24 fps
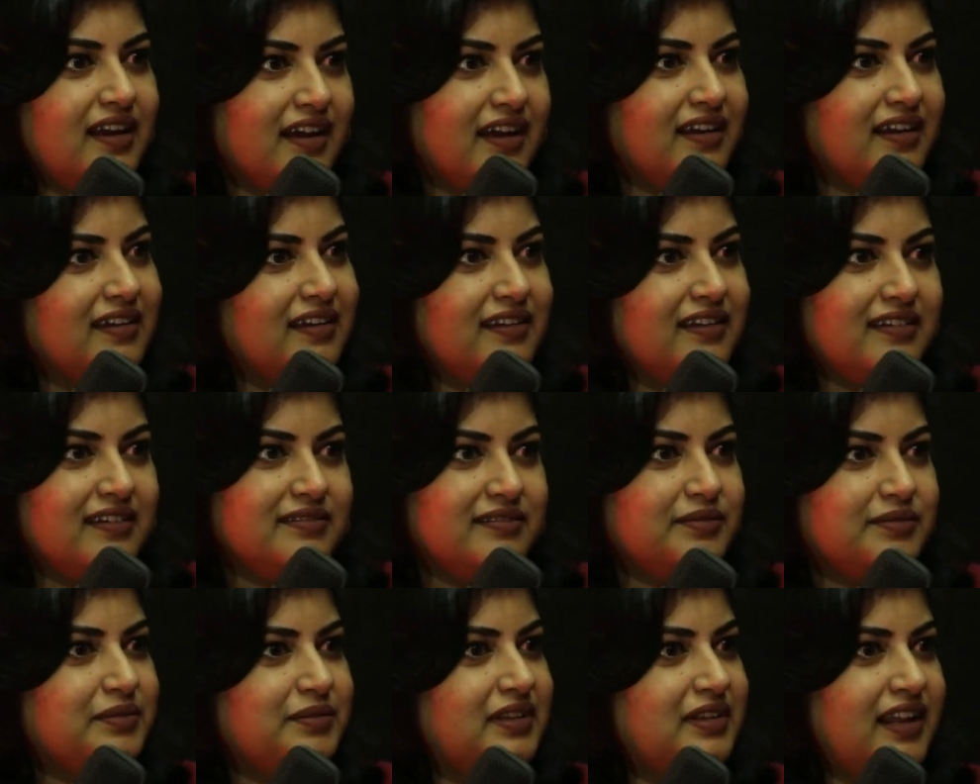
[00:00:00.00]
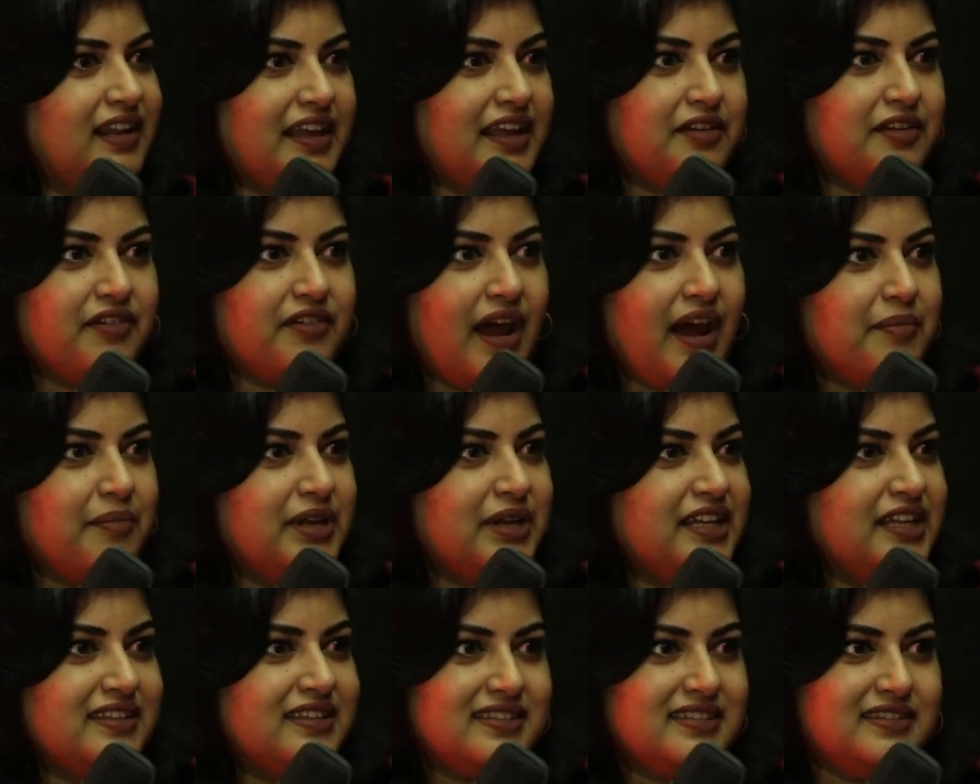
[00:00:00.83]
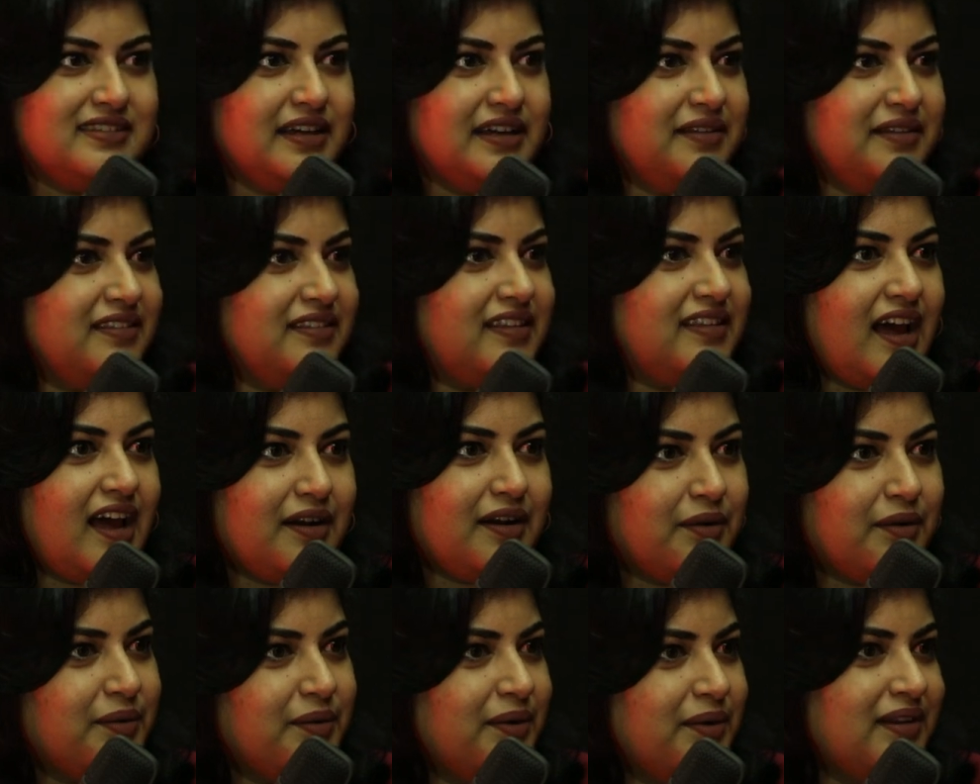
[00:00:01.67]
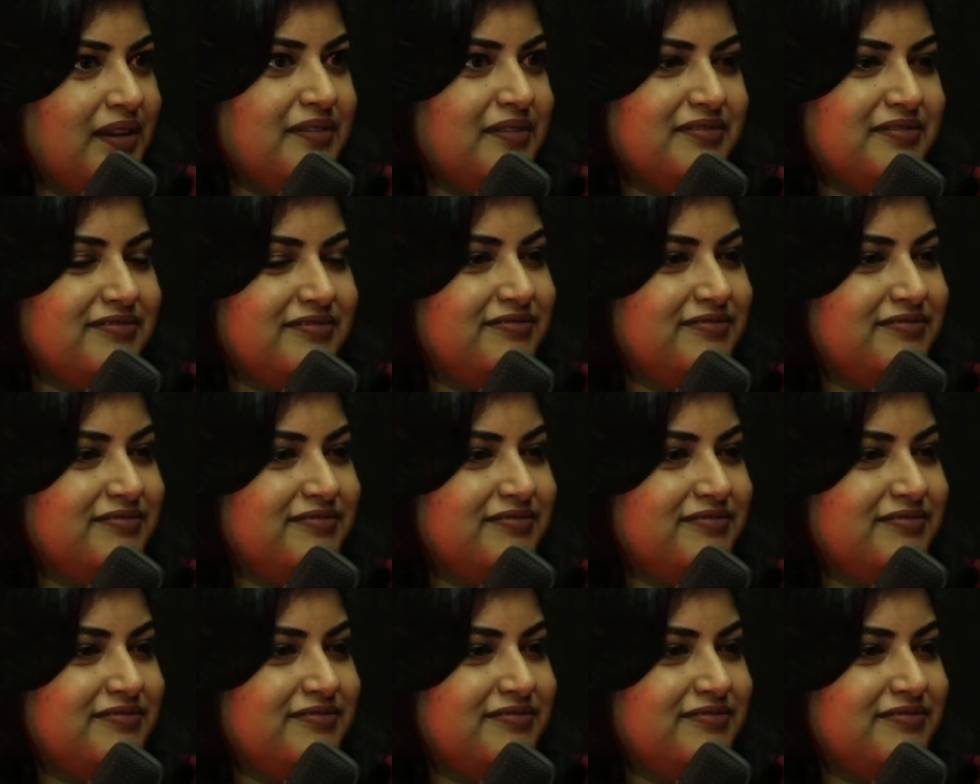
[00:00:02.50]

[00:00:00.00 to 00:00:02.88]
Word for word: Yeah. Okay. Like rabbits, that that whole